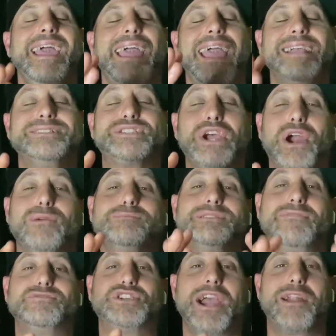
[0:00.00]
in terms
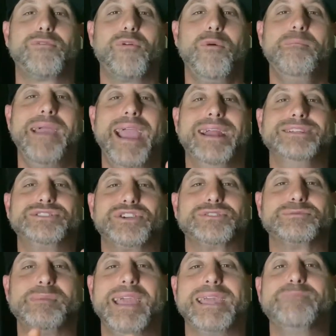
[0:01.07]
of general
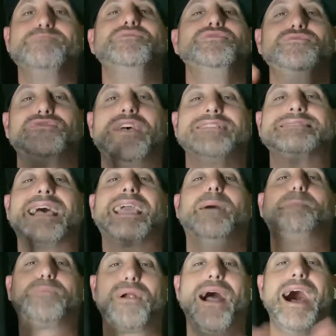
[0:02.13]
managers making moves. That's like a
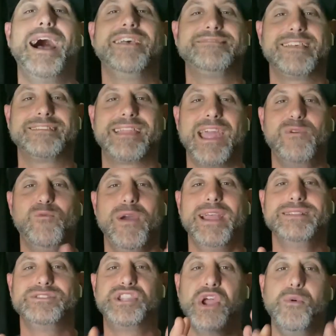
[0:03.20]
prize that they
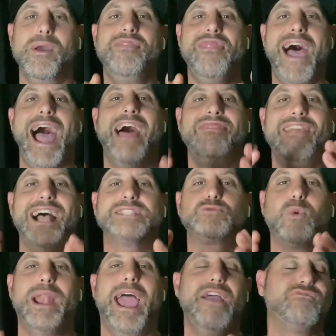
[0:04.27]
win, doing that. That's
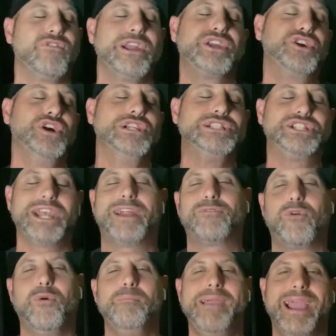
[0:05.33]
what every good
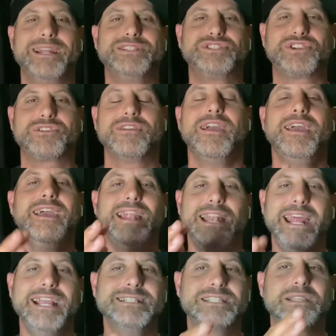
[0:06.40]
general manager
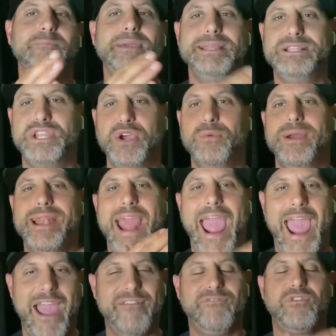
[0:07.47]
needs to be doing
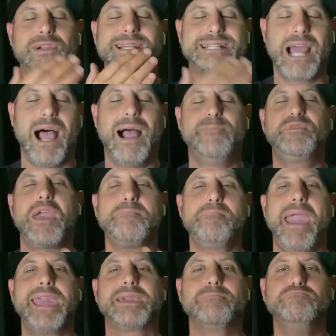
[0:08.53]
every time they
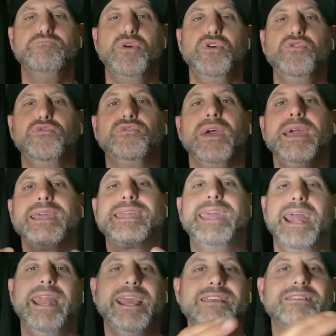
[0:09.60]
make a move,
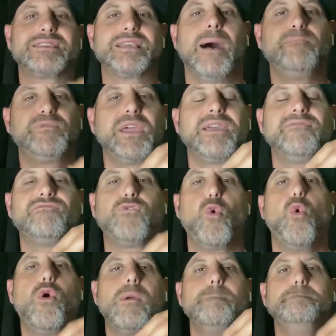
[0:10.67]
getting something
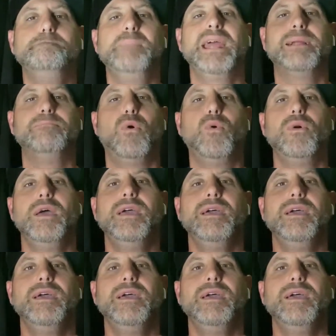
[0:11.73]
for minimal,